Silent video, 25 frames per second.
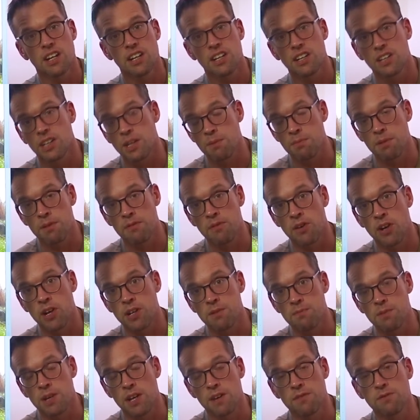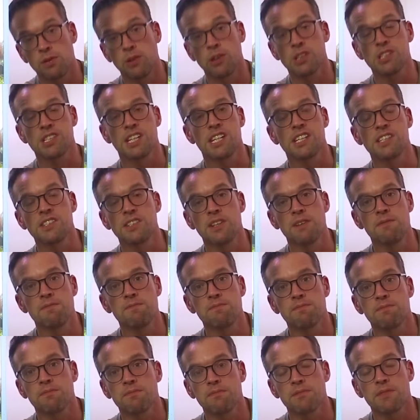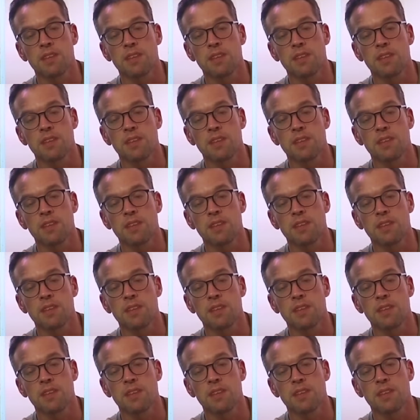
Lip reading: going to provide me a full system,